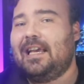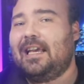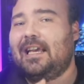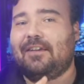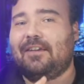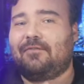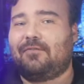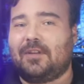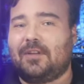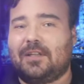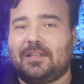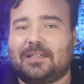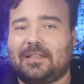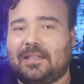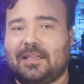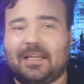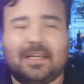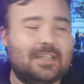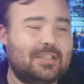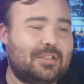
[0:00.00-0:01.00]
if it's
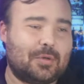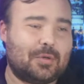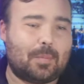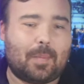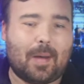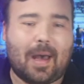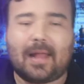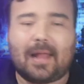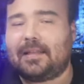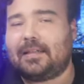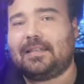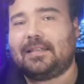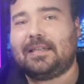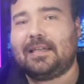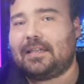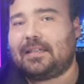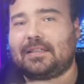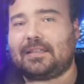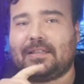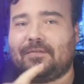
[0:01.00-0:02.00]
against your
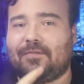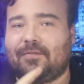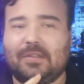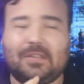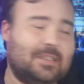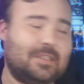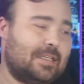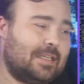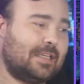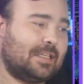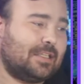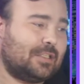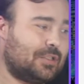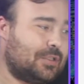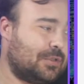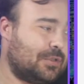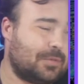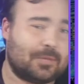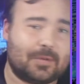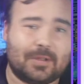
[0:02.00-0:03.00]
politics, if it's against
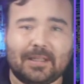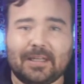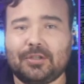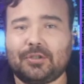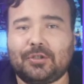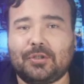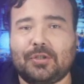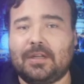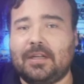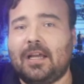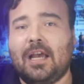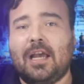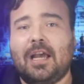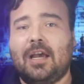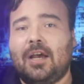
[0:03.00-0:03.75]
your religion,